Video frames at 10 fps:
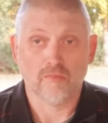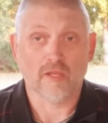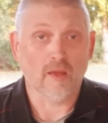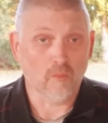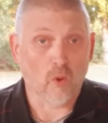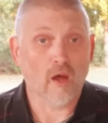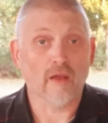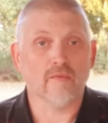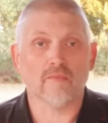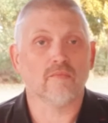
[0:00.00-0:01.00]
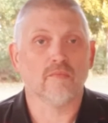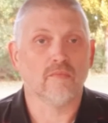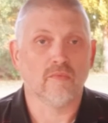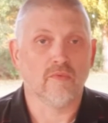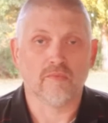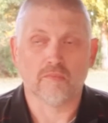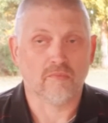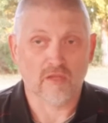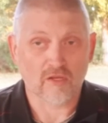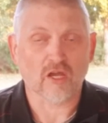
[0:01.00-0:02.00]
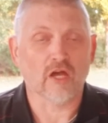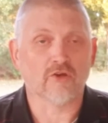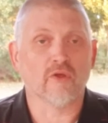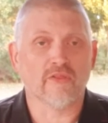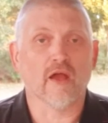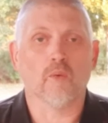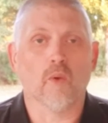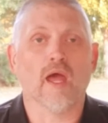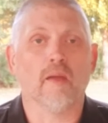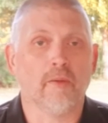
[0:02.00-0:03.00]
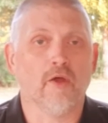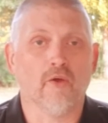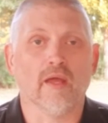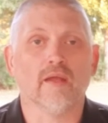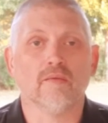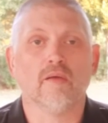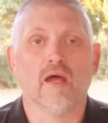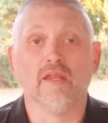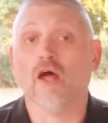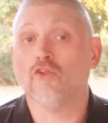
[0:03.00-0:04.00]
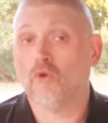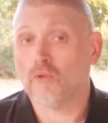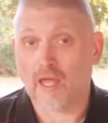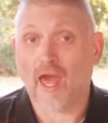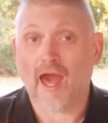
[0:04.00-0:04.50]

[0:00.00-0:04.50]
They want this country their way, period. And they'll do what they